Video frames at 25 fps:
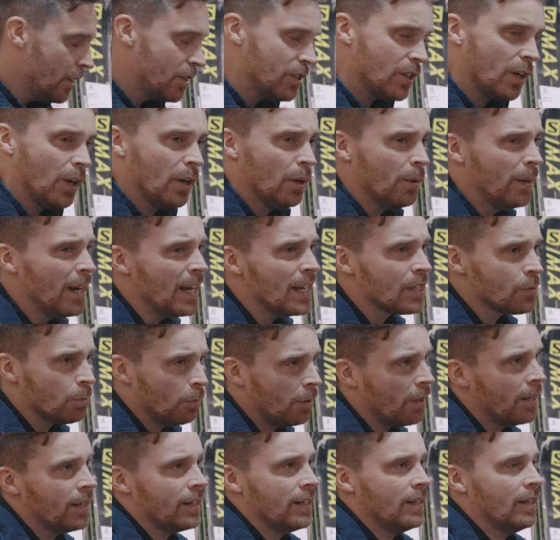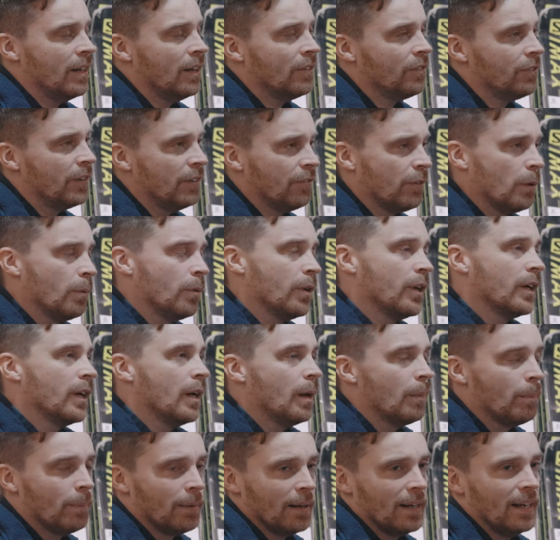So it's wide enough if I want to
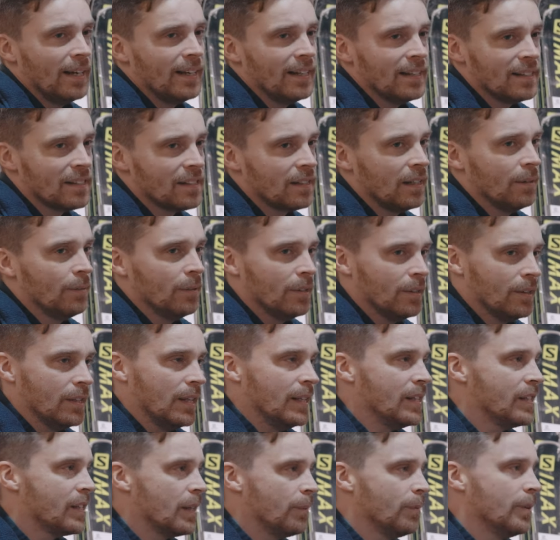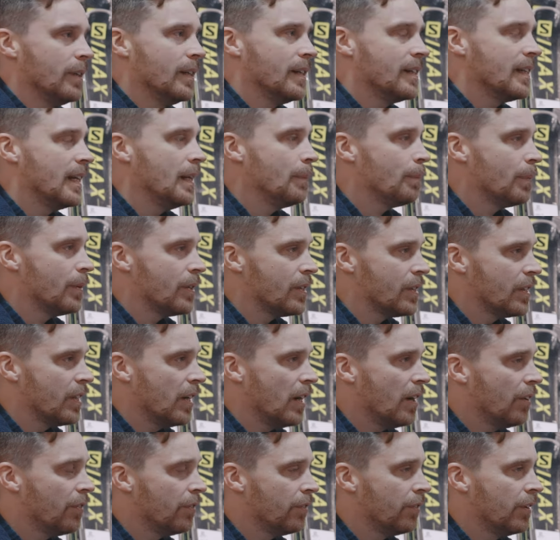go and play in some of the deeper
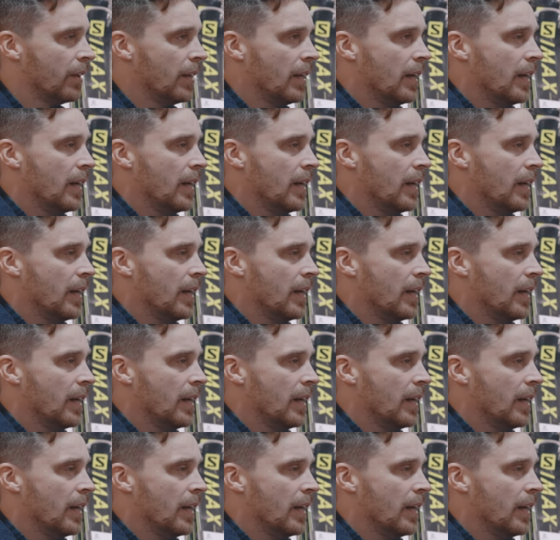stuff.